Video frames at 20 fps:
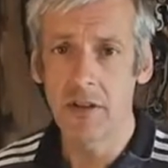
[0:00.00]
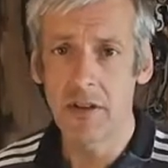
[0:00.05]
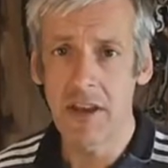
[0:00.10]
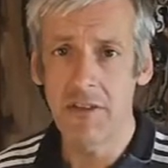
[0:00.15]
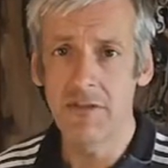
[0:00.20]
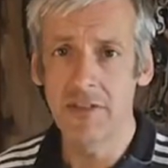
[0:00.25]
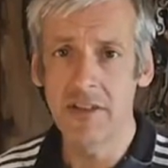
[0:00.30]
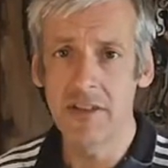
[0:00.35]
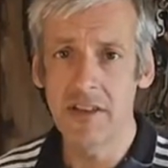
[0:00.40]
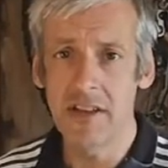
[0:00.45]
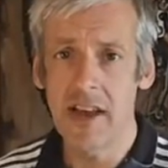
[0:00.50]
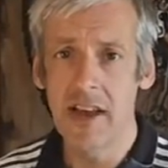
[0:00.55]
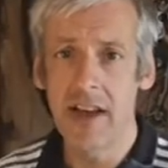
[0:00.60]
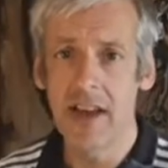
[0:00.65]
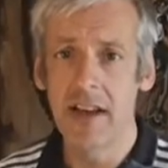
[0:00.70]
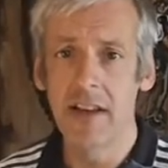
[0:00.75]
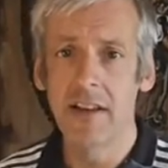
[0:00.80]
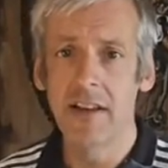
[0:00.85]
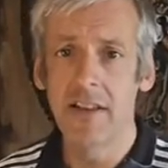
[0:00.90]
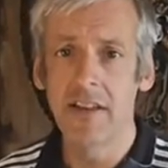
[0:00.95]

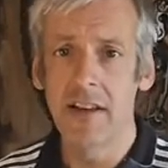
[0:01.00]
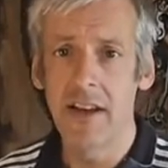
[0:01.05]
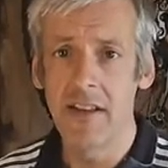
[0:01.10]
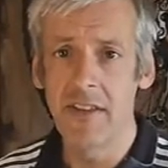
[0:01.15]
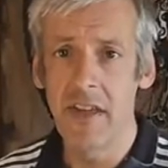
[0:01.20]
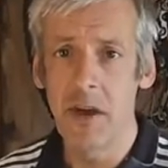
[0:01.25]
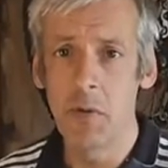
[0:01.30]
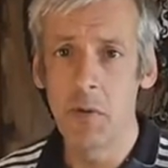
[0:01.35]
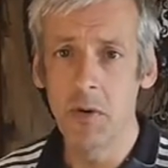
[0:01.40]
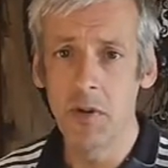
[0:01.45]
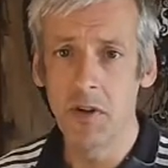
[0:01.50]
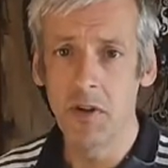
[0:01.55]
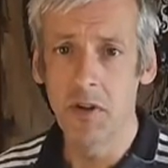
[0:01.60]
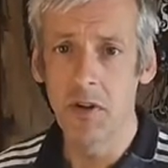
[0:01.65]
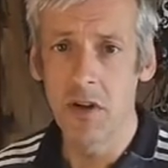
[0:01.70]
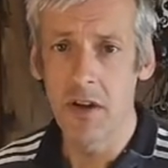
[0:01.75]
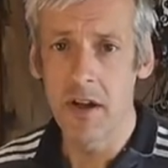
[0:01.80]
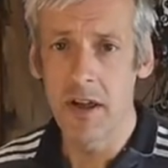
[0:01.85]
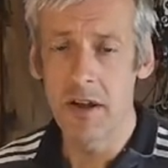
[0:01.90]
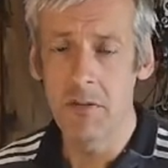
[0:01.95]
cafetiere, and they will
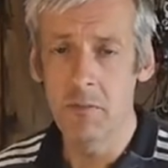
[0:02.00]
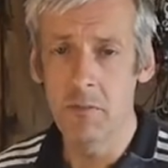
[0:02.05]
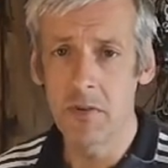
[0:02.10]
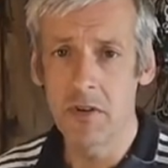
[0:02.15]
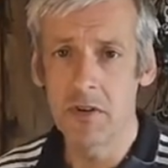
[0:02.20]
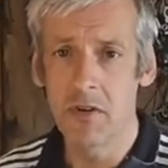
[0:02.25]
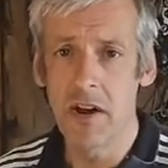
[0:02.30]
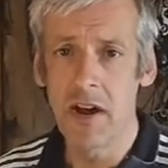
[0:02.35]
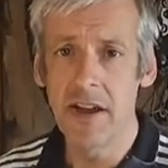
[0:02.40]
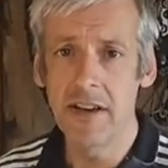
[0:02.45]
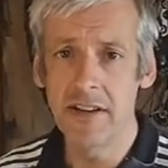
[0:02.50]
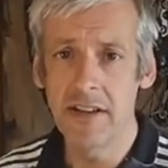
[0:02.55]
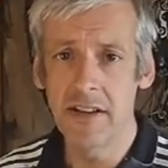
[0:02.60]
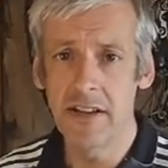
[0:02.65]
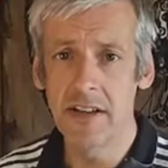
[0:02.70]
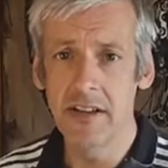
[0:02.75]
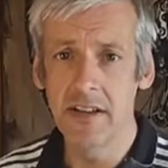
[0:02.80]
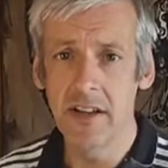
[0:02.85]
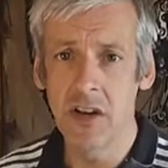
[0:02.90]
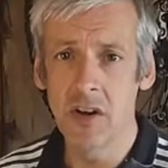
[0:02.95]
grind
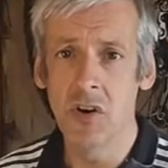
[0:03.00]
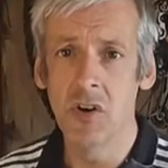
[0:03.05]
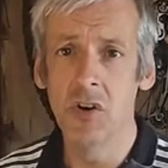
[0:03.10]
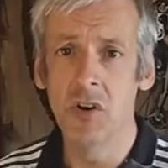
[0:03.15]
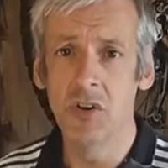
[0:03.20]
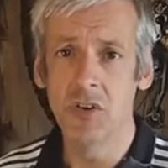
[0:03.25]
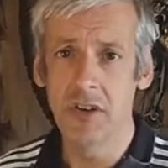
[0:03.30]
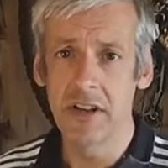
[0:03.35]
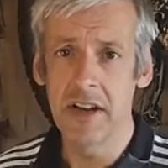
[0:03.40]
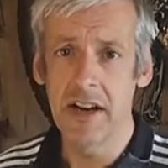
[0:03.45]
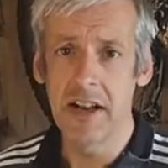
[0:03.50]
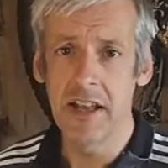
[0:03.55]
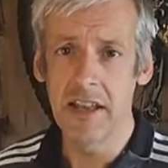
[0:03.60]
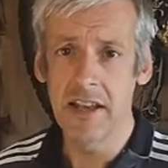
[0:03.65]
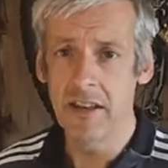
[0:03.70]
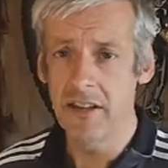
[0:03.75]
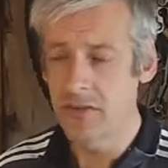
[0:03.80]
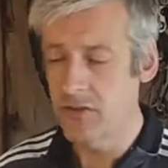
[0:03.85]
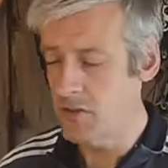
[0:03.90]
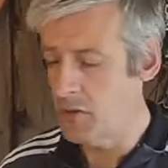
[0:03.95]
it
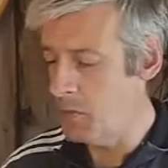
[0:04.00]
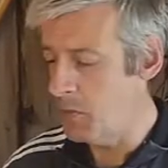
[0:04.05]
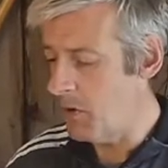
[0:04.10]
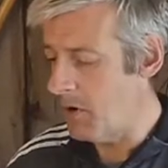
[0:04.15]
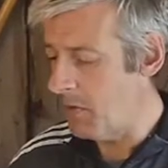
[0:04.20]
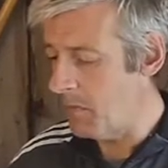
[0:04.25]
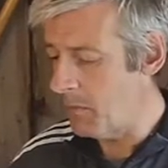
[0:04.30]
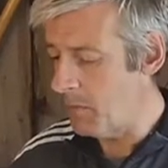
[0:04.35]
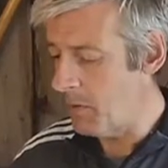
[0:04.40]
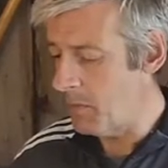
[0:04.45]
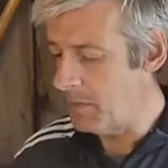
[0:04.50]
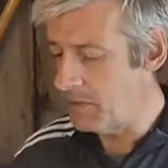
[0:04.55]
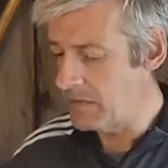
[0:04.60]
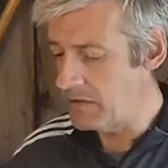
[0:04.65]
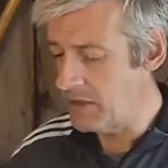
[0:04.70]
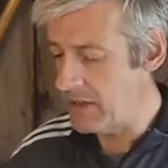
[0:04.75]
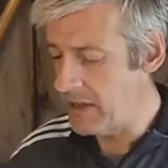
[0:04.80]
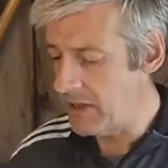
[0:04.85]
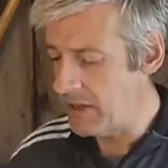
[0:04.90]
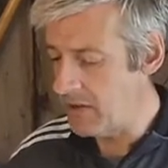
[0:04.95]
accordingly to what
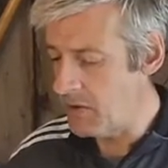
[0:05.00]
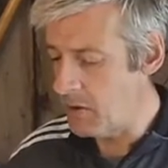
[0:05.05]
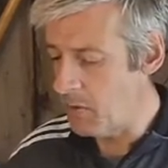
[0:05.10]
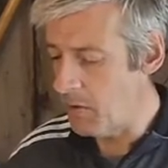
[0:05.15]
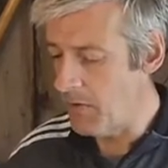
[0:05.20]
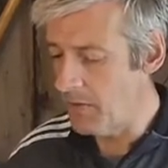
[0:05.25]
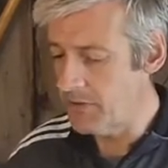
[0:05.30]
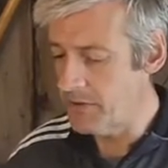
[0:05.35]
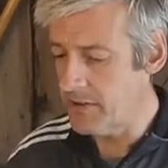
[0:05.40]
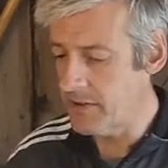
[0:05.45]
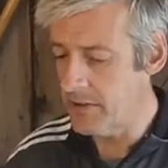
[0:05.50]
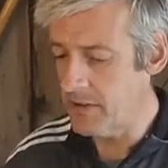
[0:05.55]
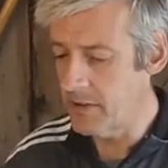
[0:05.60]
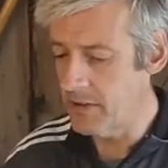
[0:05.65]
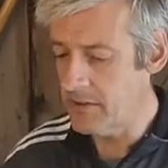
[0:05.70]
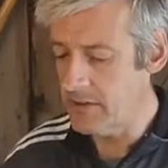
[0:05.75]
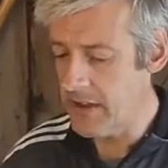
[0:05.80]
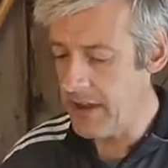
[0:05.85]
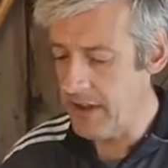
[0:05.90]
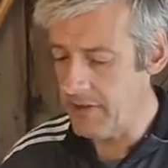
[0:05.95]
machine you want to
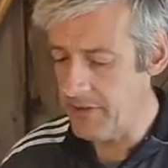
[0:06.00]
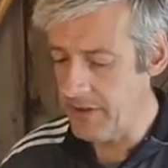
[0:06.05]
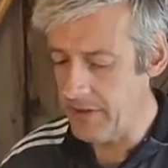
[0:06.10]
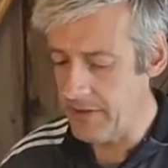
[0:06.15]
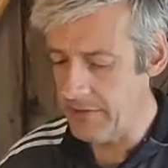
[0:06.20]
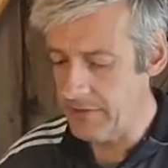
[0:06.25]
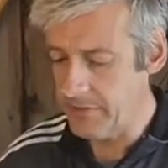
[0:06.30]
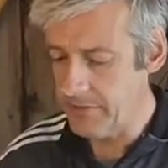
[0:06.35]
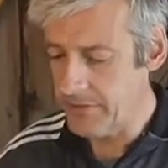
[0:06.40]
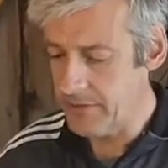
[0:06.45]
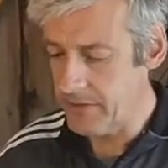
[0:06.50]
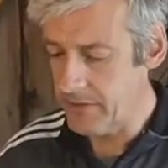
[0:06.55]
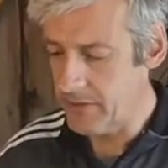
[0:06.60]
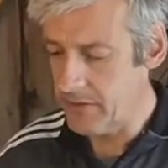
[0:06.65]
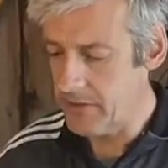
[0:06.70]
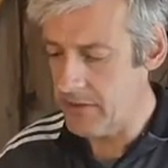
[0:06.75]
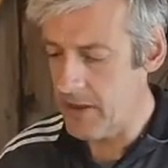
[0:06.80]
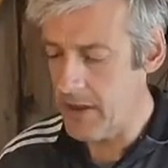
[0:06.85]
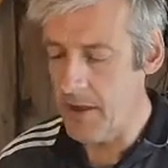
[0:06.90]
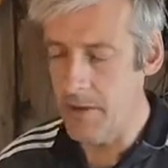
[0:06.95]
have it
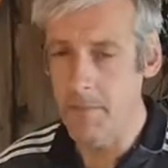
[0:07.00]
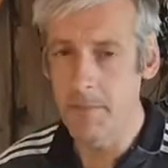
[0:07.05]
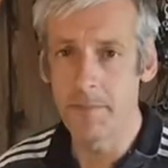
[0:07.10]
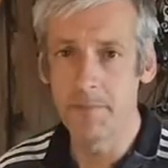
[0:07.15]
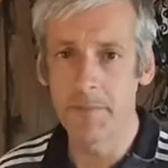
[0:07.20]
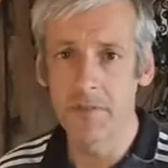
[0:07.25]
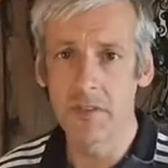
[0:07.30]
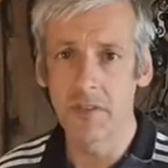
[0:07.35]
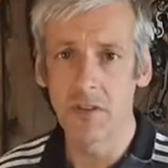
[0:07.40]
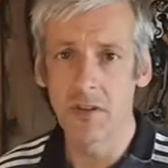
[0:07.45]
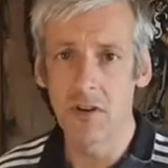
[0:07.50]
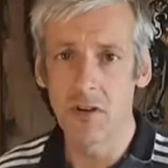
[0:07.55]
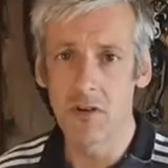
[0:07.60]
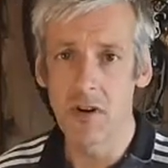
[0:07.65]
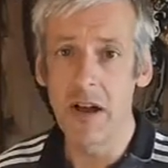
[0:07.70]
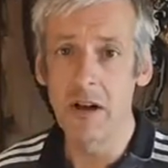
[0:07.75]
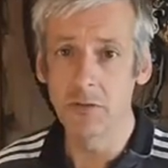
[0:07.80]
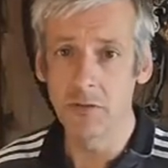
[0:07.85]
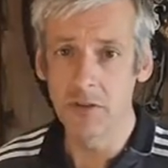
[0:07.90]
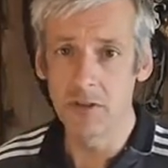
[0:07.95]

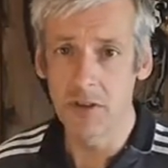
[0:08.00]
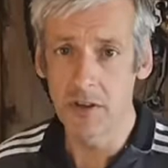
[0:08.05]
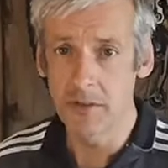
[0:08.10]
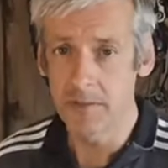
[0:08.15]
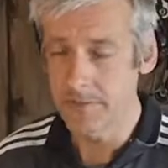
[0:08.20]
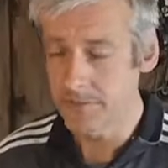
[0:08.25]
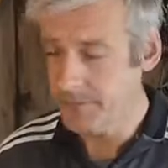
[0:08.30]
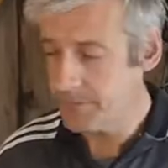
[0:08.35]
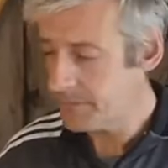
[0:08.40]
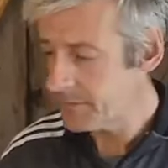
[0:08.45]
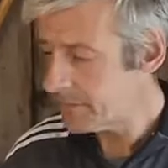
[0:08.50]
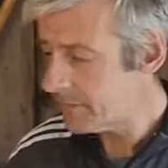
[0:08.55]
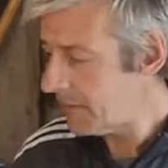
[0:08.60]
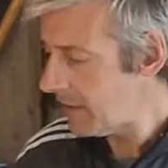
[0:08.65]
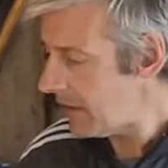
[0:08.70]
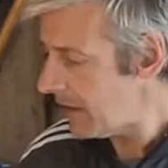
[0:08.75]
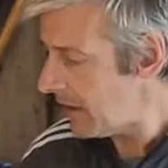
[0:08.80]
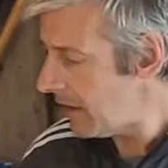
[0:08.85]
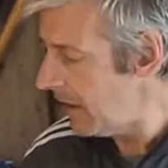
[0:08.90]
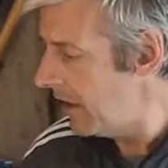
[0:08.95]
ground to.
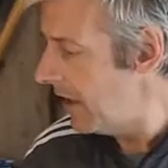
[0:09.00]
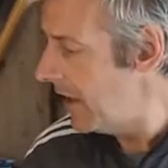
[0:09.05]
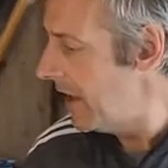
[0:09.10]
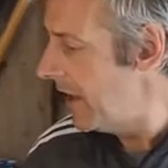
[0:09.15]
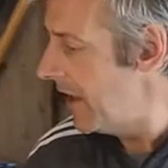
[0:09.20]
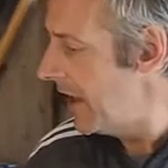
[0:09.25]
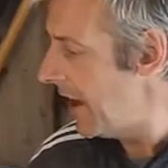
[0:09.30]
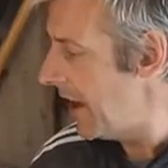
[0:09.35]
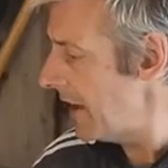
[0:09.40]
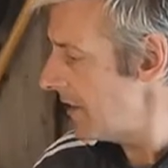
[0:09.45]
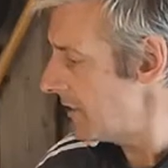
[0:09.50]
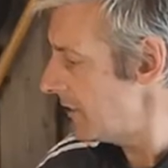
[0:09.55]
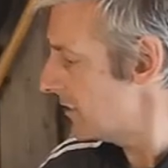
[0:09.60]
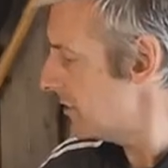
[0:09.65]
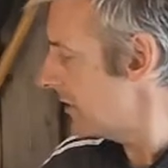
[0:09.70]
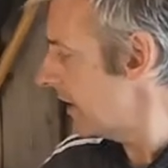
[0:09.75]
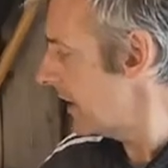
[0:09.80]
I just